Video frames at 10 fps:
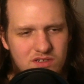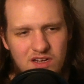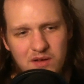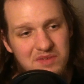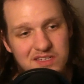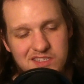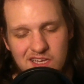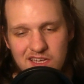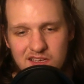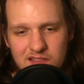And I'm not
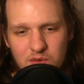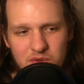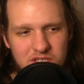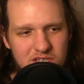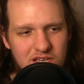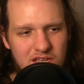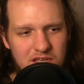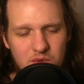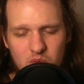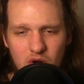saying there wasn't
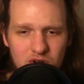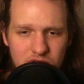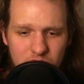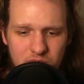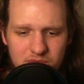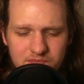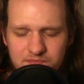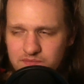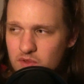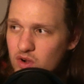any wrongdoing
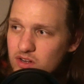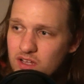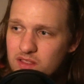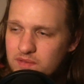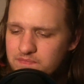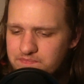or nothing.